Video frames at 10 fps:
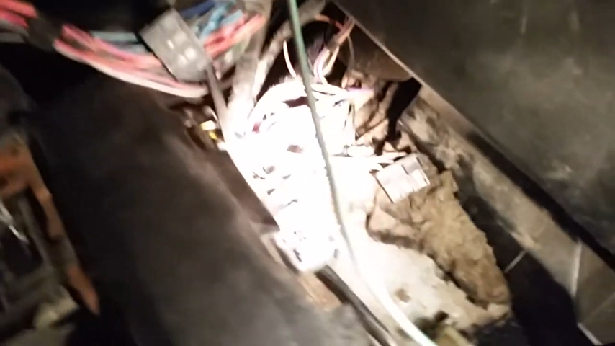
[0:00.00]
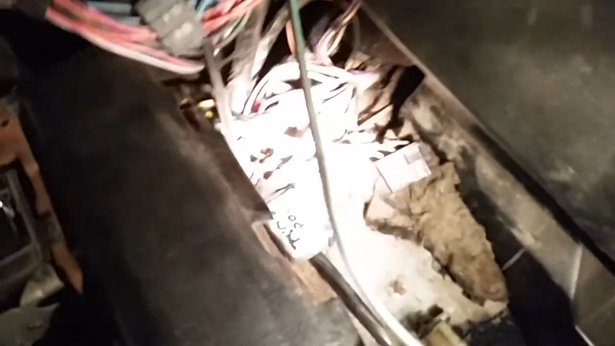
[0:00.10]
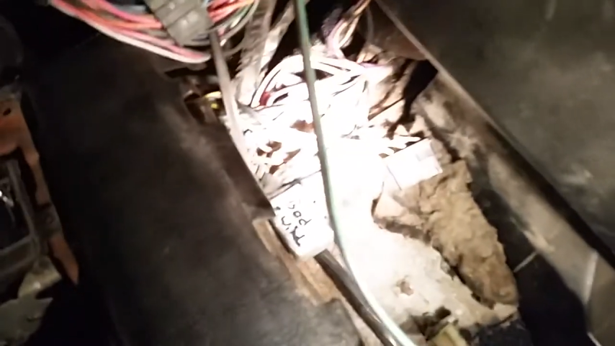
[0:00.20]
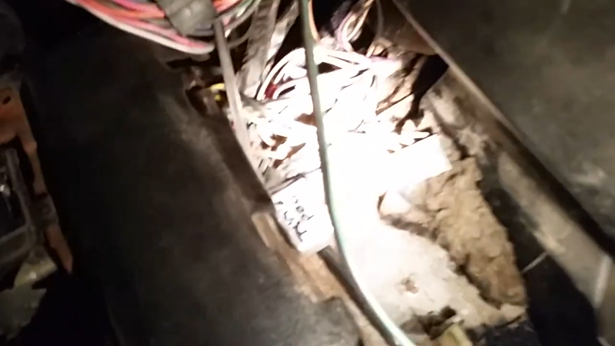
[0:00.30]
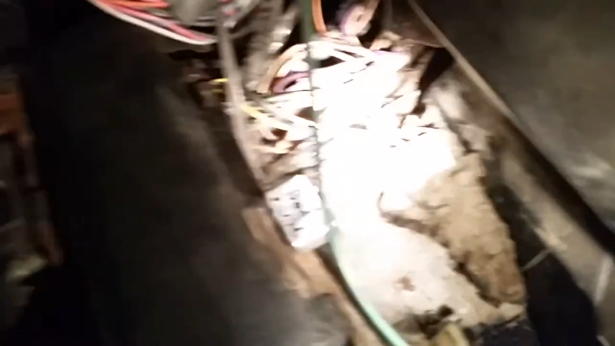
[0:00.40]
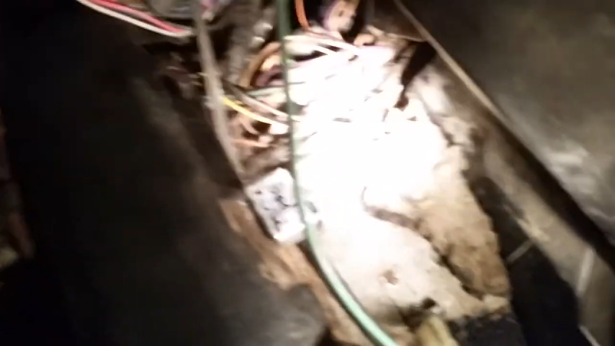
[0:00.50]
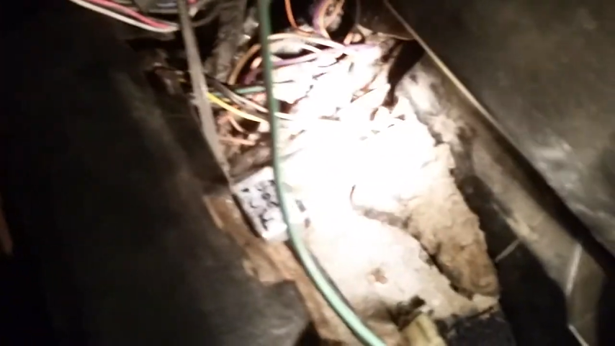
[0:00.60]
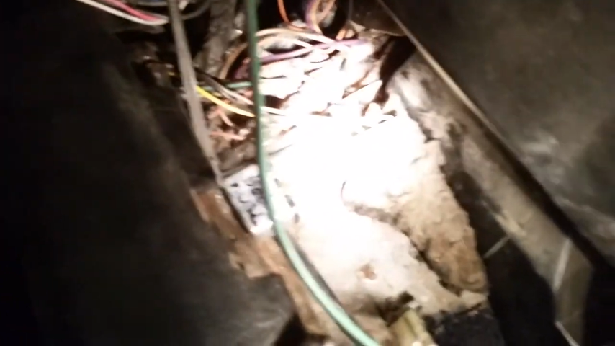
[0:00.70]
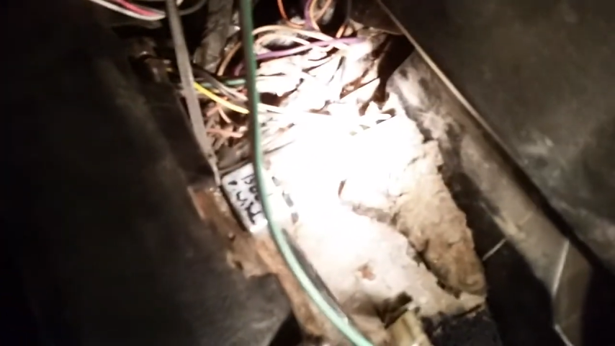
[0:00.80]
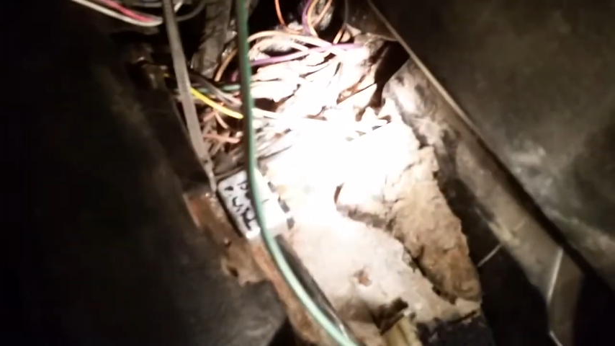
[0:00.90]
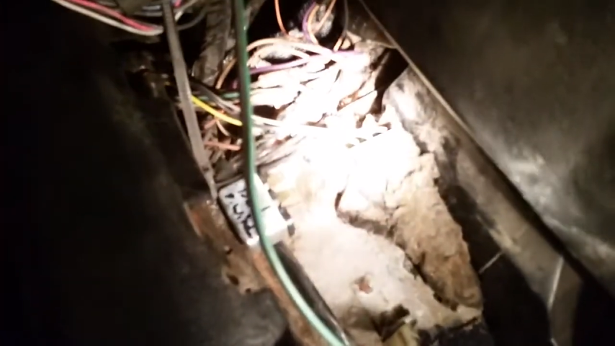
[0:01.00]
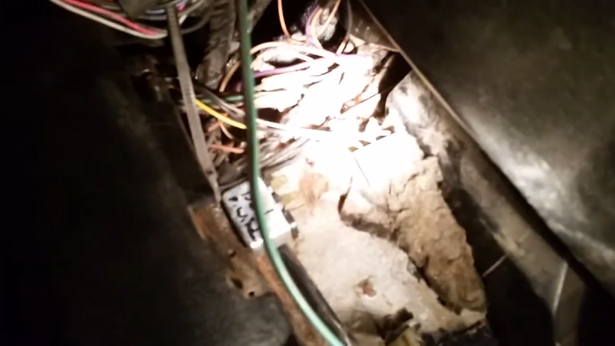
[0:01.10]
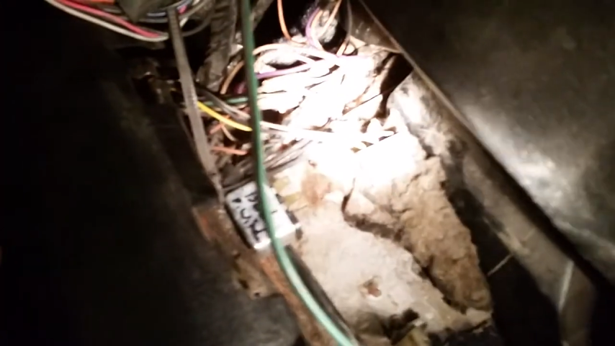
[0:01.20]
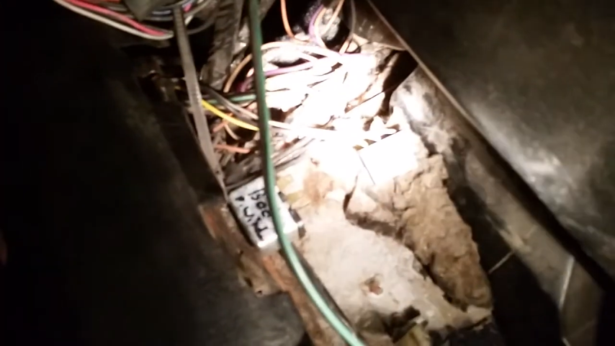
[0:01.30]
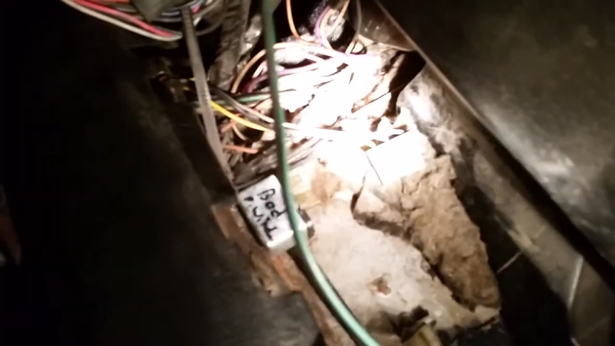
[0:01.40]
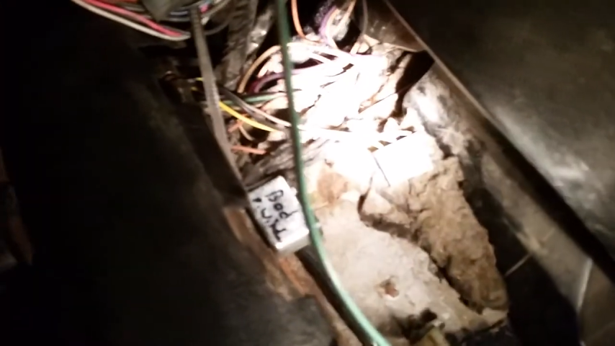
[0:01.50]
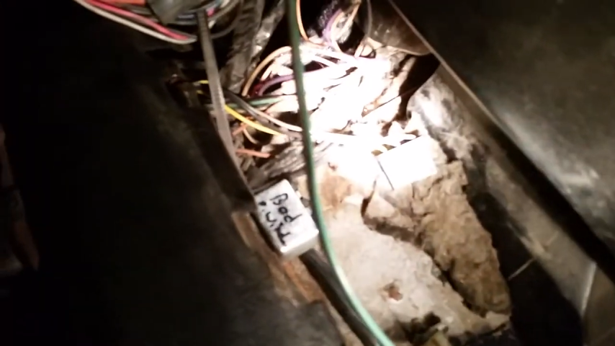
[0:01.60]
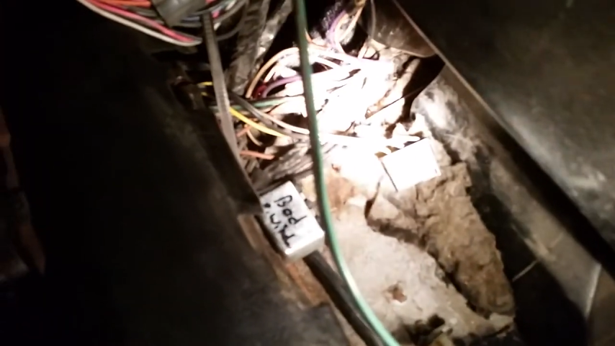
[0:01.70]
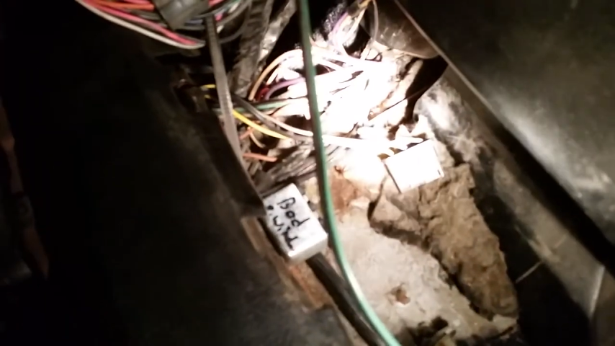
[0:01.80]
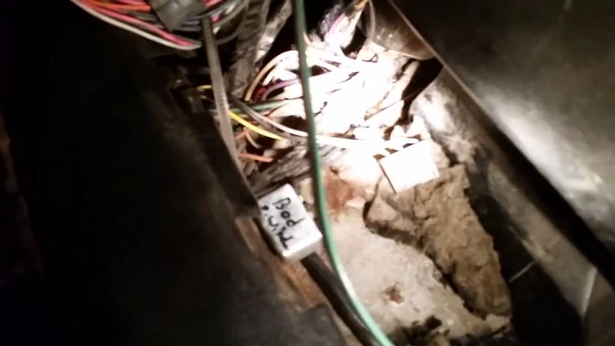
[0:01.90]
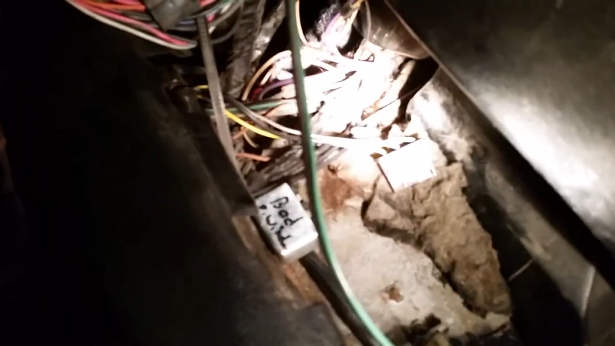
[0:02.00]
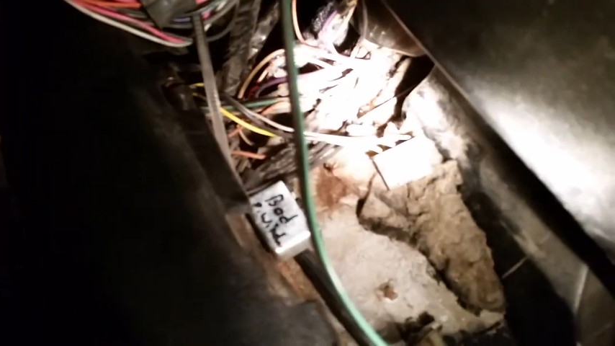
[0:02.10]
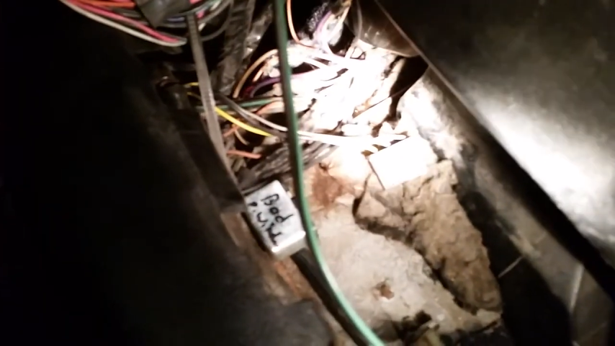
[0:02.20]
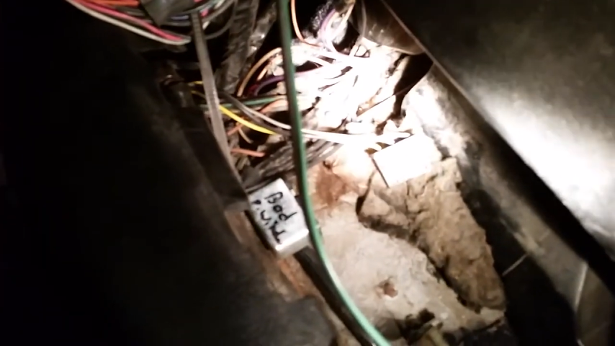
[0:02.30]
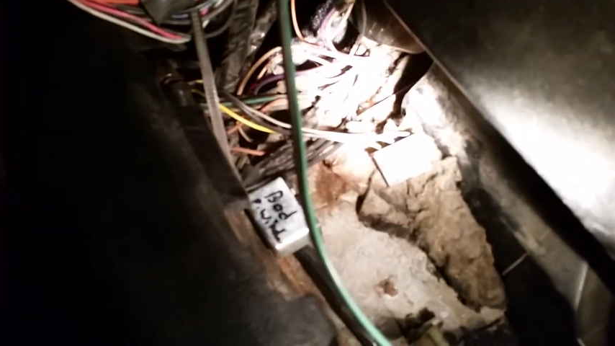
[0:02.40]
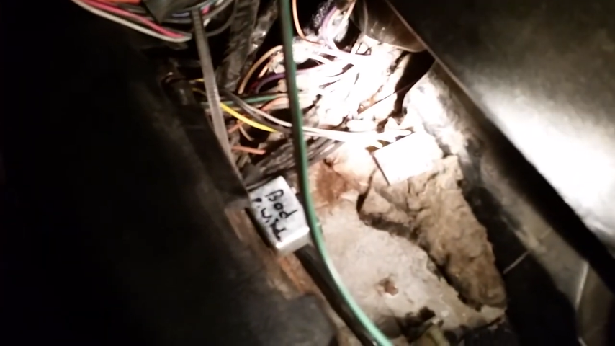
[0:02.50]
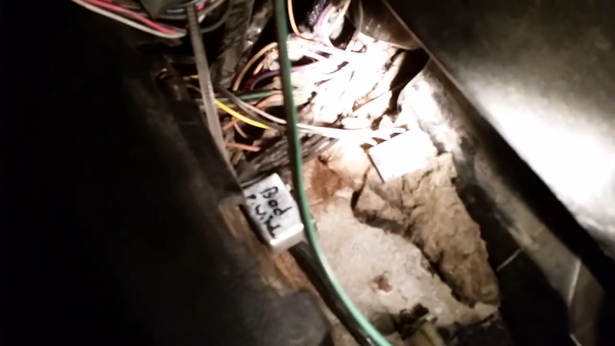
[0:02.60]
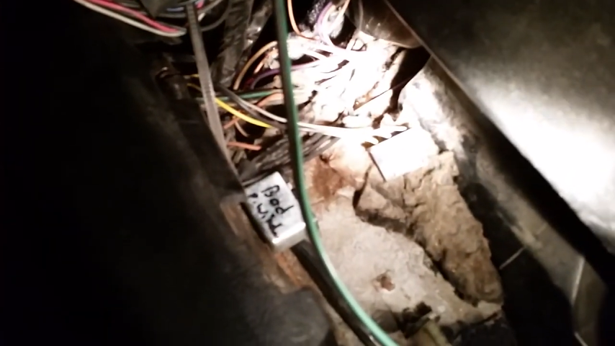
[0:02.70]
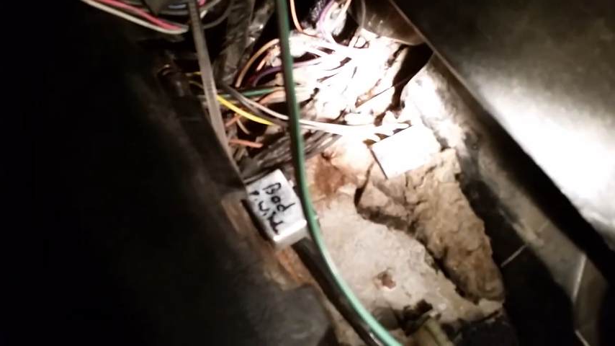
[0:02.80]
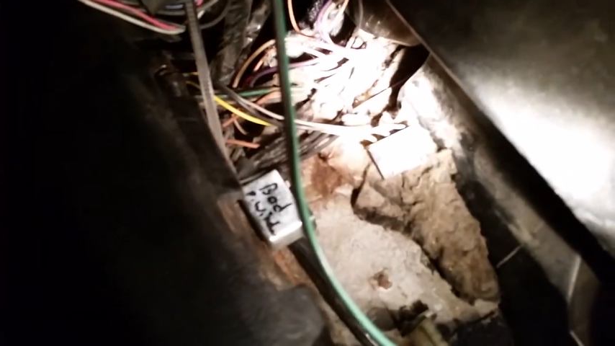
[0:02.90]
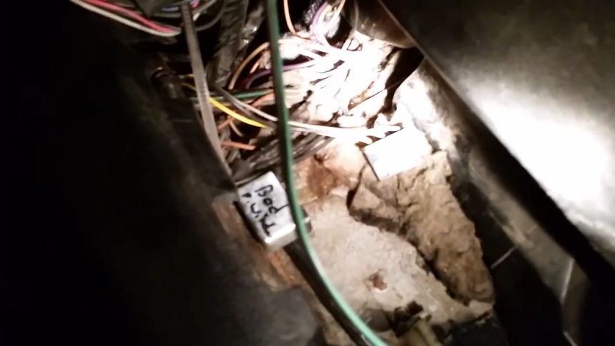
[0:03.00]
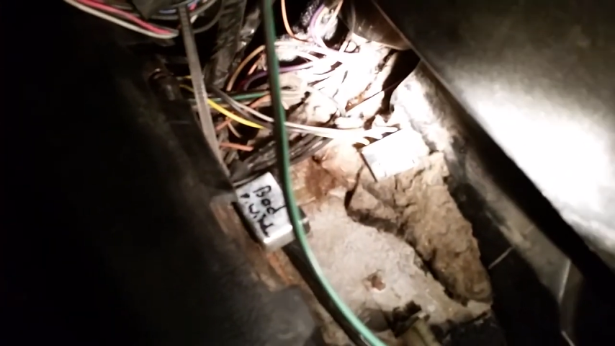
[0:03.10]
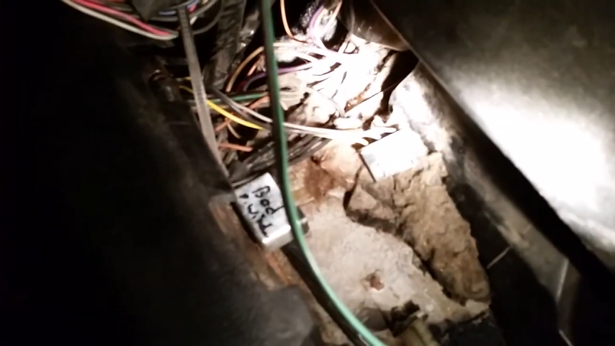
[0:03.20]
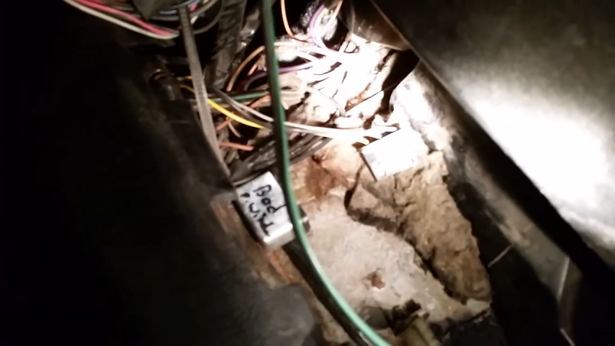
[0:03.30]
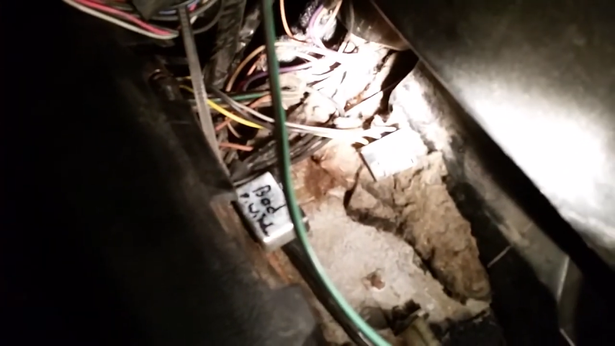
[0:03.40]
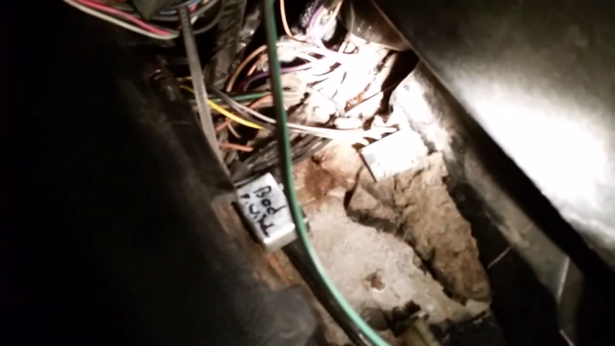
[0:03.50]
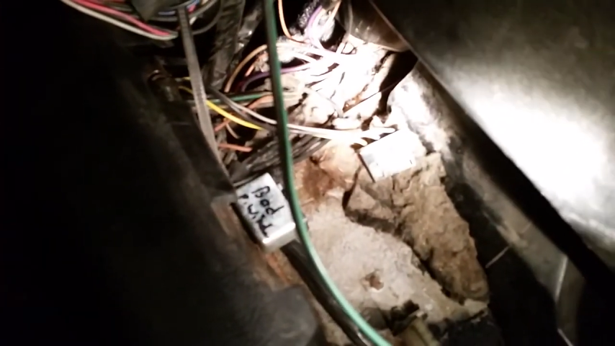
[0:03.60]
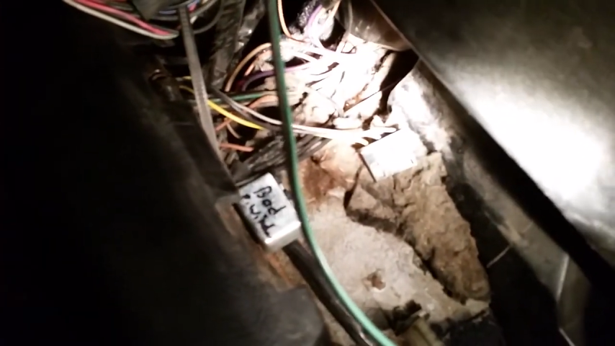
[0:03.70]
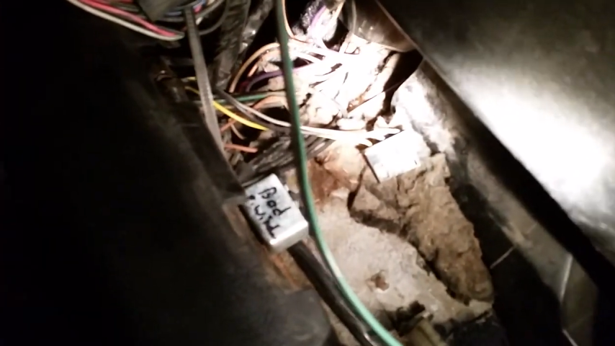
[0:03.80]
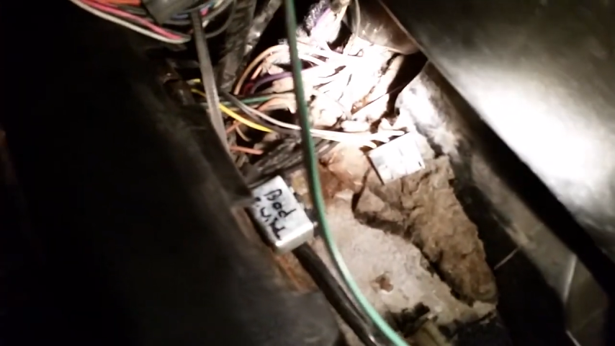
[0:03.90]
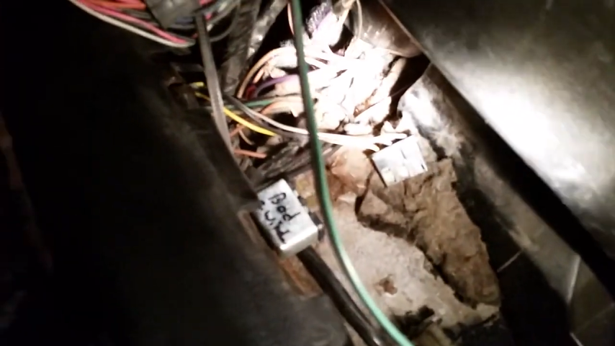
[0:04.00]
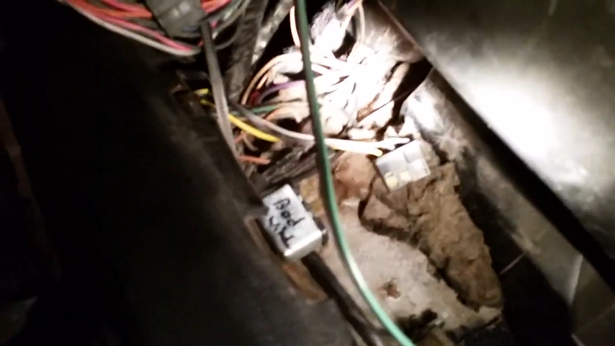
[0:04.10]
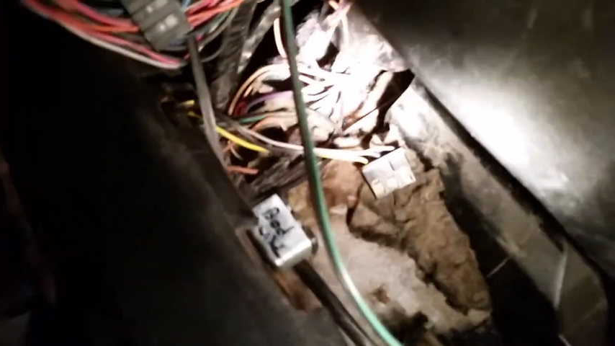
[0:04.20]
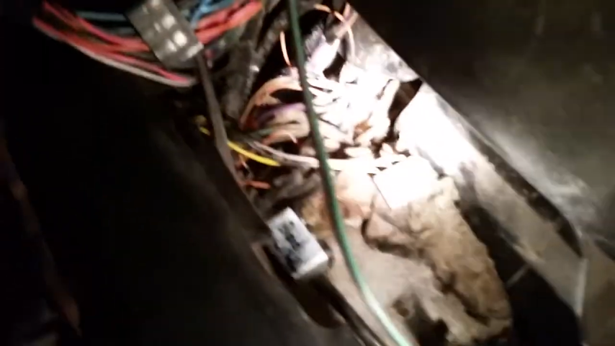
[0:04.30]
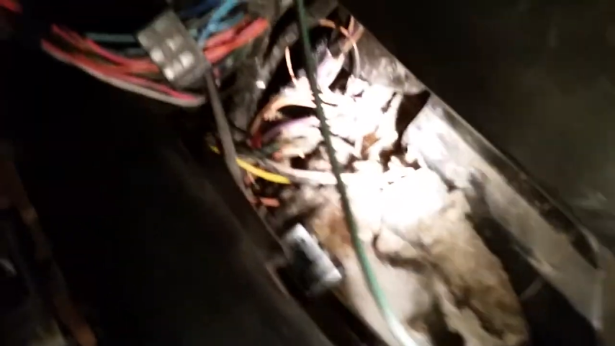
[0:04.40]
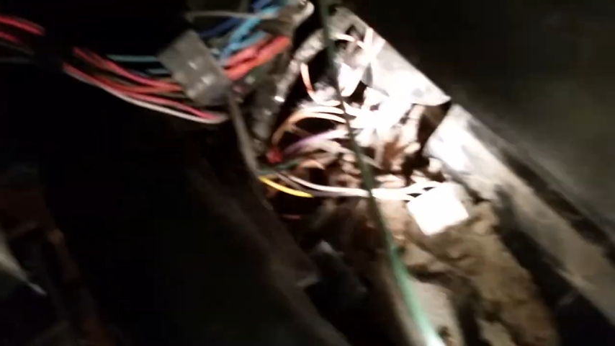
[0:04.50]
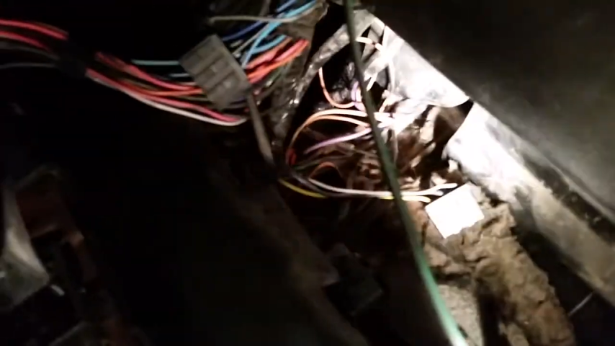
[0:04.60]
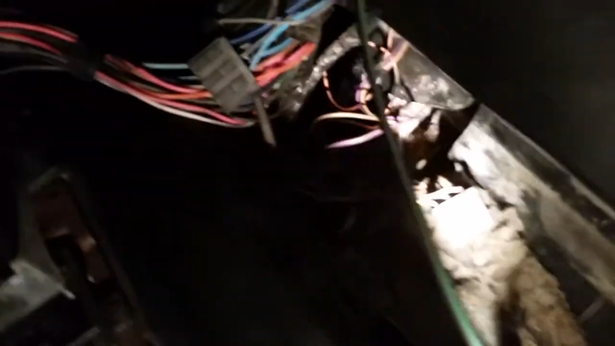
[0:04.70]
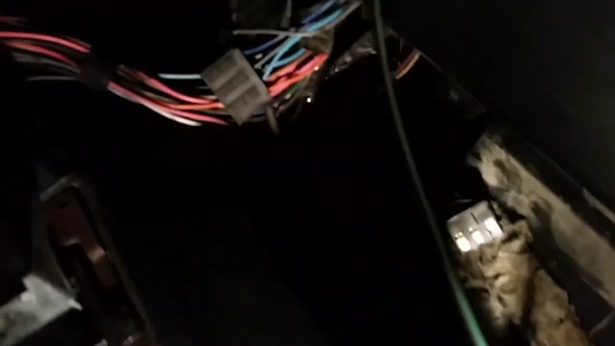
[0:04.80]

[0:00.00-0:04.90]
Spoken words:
Nobody's mouth can be seen.